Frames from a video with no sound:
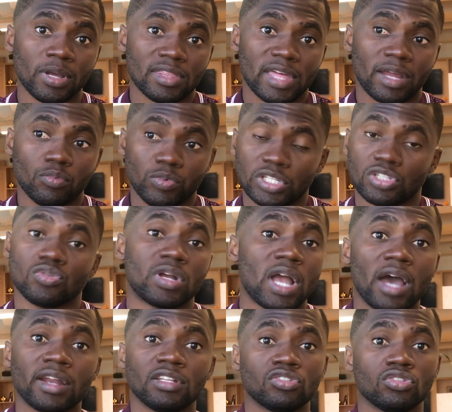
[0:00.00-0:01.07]
that we took
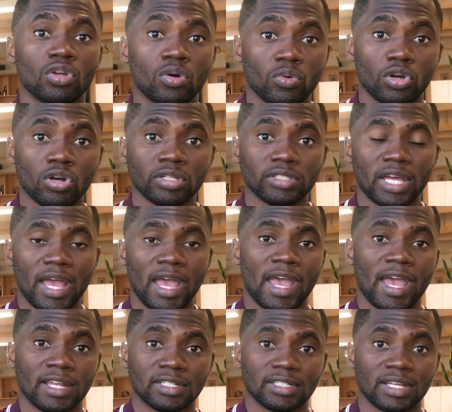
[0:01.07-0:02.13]
out into the world
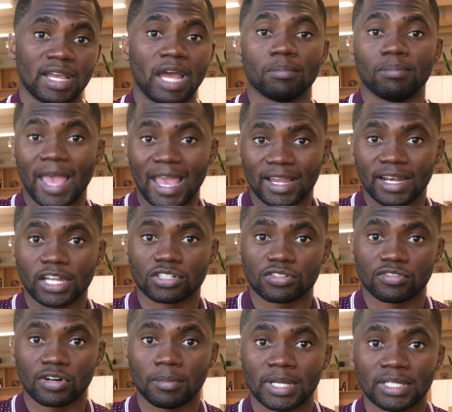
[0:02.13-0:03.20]
and got backlash
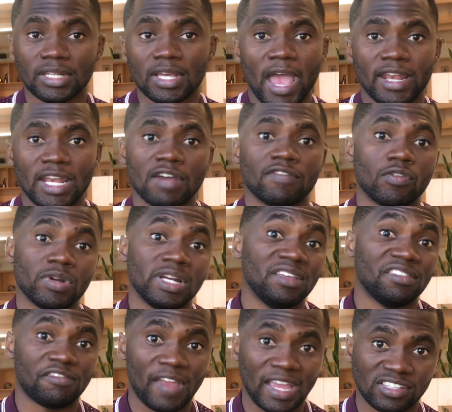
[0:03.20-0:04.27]
from it and never really
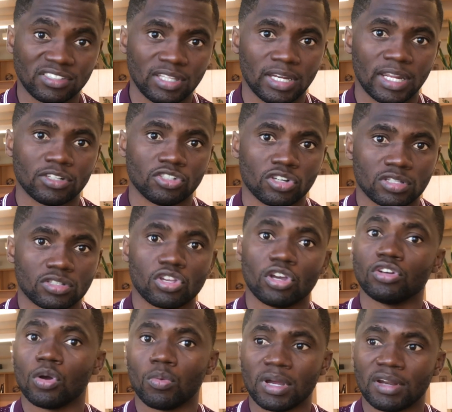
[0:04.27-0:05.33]
faced it and just
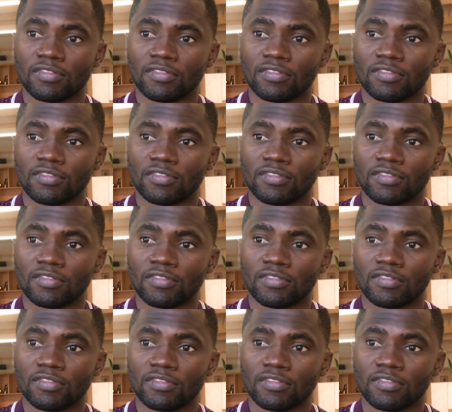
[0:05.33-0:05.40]
turned away